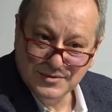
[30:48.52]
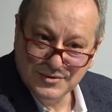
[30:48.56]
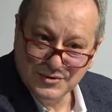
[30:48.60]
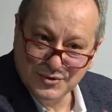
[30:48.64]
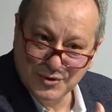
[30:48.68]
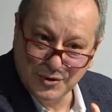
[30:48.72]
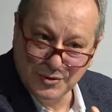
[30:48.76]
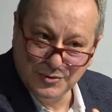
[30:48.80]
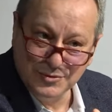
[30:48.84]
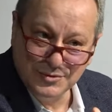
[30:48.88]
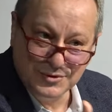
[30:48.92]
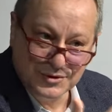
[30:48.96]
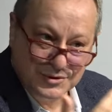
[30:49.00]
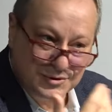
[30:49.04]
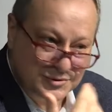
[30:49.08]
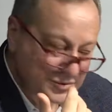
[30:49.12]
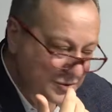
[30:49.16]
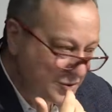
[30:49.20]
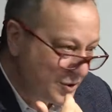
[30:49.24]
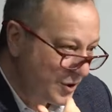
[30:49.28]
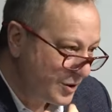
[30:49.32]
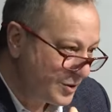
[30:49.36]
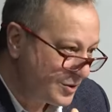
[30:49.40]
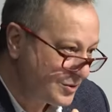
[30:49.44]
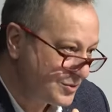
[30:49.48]
So the
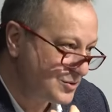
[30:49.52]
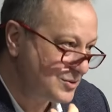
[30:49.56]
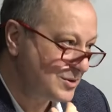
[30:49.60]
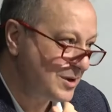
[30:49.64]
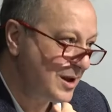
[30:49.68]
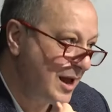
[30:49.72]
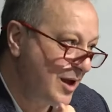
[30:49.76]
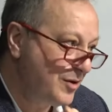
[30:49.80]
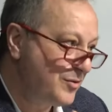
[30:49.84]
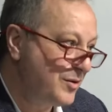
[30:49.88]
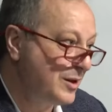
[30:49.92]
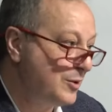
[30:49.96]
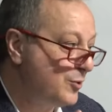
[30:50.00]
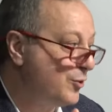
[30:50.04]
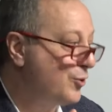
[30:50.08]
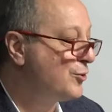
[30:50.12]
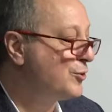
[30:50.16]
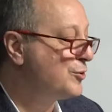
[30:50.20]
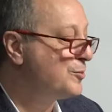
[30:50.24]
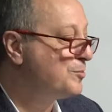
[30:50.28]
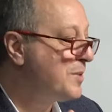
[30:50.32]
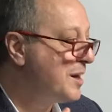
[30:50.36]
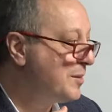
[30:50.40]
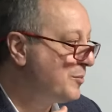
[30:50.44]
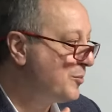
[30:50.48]
Turks have a
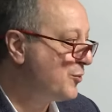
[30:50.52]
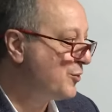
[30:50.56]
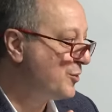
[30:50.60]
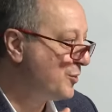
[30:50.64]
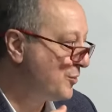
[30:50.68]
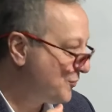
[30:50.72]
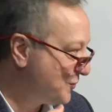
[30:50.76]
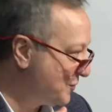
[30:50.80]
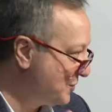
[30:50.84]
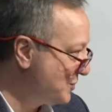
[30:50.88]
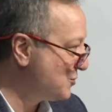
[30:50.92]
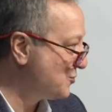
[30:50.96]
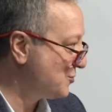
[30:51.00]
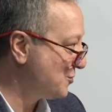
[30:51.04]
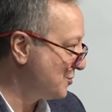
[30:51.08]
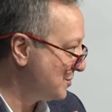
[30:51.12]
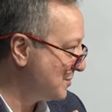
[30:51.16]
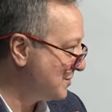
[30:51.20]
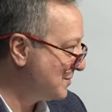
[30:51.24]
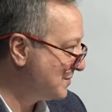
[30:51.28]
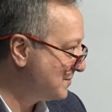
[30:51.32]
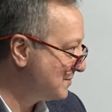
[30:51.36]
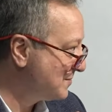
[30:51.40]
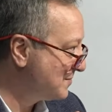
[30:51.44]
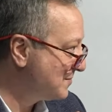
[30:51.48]
long memory of history.
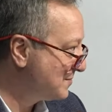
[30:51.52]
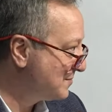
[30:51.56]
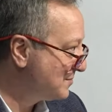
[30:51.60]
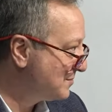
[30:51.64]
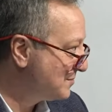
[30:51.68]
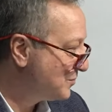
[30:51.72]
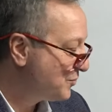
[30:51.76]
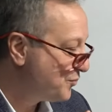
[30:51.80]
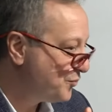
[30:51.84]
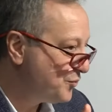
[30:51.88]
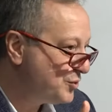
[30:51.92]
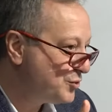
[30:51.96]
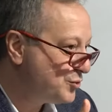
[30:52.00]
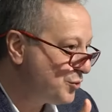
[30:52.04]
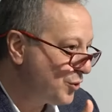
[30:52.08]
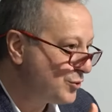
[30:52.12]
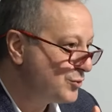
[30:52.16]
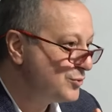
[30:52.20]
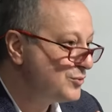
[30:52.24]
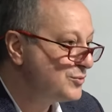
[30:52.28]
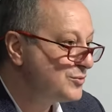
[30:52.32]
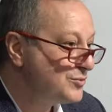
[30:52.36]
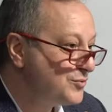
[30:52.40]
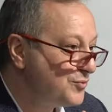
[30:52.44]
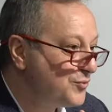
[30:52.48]
We
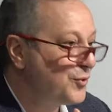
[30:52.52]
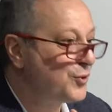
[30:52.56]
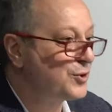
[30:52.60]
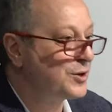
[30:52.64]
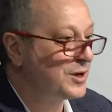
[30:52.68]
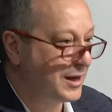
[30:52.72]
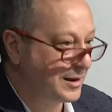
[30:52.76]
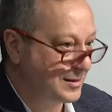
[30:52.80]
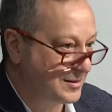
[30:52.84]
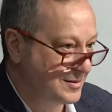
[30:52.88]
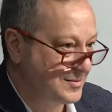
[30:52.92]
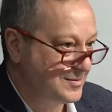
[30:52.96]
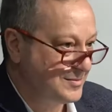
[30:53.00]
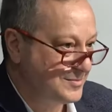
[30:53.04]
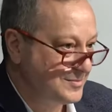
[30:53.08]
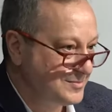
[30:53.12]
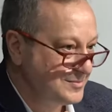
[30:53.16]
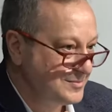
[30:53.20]
don't forget.